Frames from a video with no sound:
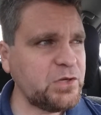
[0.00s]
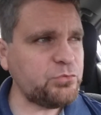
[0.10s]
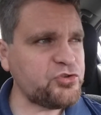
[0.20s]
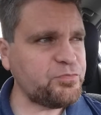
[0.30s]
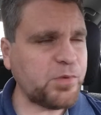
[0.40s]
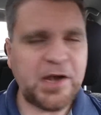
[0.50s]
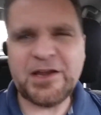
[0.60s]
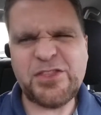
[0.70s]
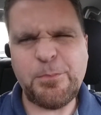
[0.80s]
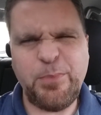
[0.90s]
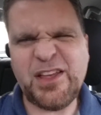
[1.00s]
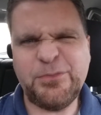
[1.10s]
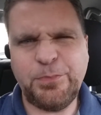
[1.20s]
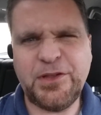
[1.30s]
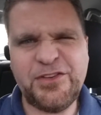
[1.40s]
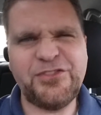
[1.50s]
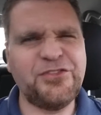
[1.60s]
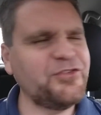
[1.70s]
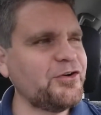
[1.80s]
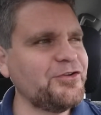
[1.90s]
which is probably not the best place to
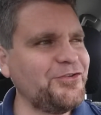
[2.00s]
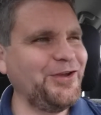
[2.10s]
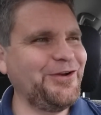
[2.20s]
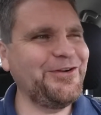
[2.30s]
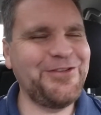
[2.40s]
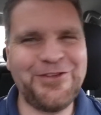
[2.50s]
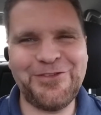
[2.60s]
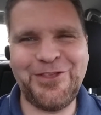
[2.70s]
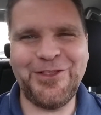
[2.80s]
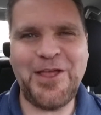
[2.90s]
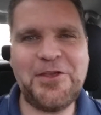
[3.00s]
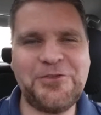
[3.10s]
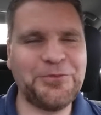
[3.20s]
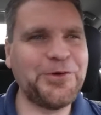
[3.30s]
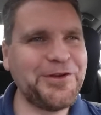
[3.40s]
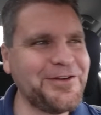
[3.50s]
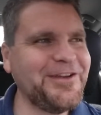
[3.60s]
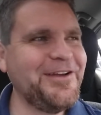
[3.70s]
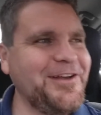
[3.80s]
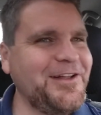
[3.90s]
start a series as the last one.
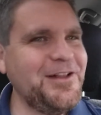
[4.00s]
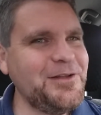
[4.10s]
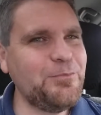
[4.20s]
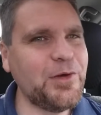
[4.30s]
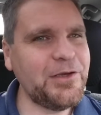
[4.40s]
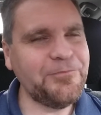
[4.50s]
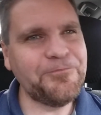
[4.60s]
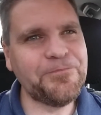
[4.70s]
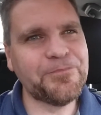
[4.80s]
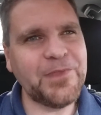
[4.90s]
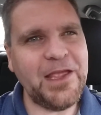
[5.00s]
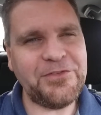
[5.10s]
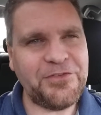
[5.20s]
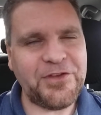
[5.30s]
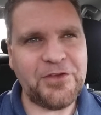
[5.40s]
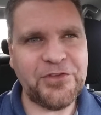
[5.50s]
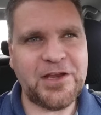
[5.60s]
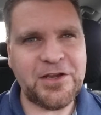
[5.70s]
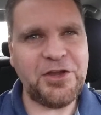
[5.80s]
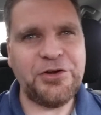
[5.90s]
But as I said, I was
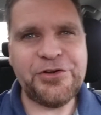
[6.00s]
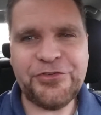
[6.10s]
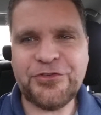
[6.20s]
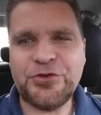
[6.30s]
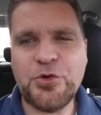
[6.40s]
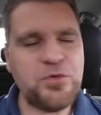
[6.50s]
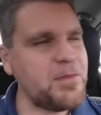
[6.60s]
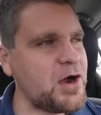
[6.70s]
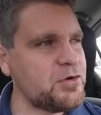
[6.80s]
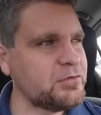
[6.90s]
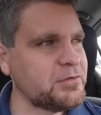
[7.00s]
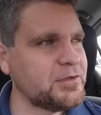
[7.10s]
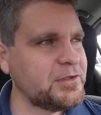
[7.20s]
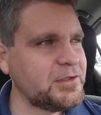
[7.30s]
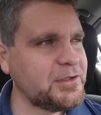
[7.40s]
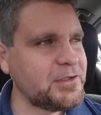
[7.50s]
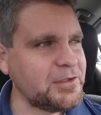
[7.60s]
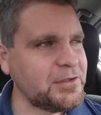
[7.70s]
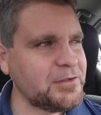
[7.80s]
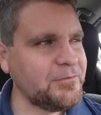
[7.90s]
kind of curious to know about
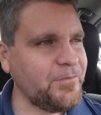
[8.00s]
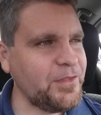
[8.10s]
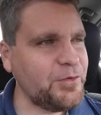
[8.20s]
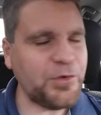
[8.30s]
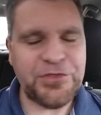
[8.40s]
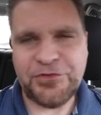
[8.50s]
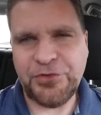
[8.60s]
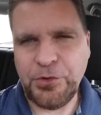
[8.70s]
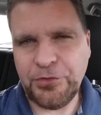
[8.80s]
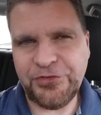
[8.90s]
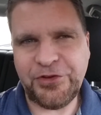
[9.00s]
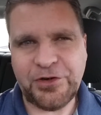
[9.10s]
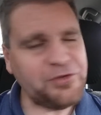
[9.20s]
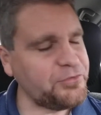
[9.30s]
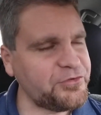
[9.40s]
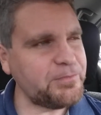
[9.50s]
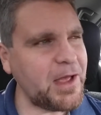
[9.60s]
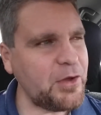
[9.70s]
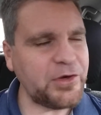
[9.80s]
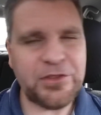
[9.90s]
what this whole series was
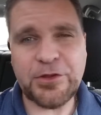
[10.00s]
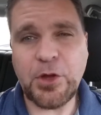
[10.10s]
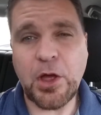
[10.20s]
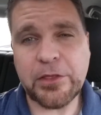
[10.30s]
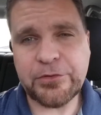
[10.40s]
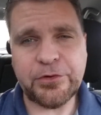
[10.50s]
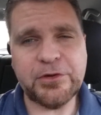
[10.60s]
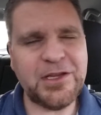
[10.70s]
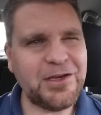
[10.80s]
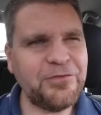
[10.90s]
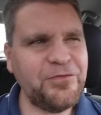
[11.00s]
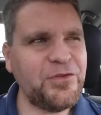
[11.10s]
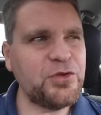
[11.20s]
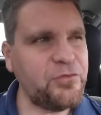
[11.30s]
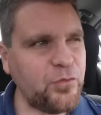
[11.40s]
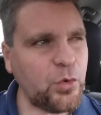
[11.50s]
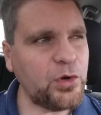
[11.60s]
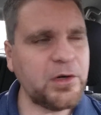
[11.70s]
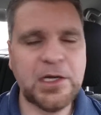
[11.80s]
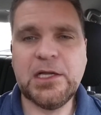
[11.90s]
about and the author, get a feel
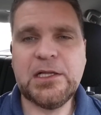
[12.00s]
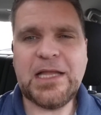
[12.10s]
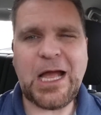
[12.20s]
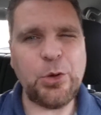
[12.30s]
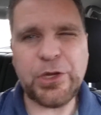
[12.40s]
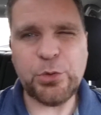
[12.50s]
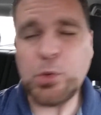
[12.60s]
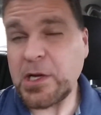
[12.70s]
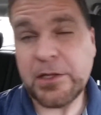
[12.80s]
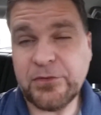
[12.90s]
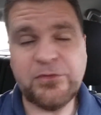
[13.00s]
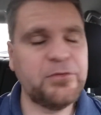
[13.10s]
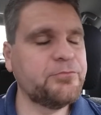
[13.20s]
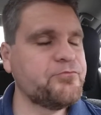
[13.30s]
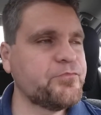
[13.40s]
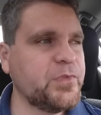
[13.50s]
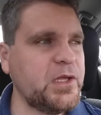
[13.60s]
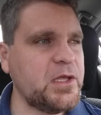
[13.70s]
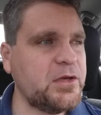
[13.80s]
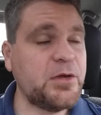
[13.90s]
for how he writes.
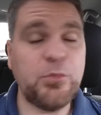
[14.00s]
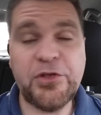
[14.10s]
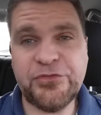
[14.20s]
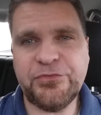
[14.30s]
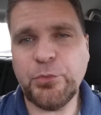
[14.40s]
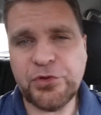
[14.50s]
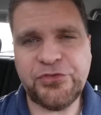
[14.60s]
And I was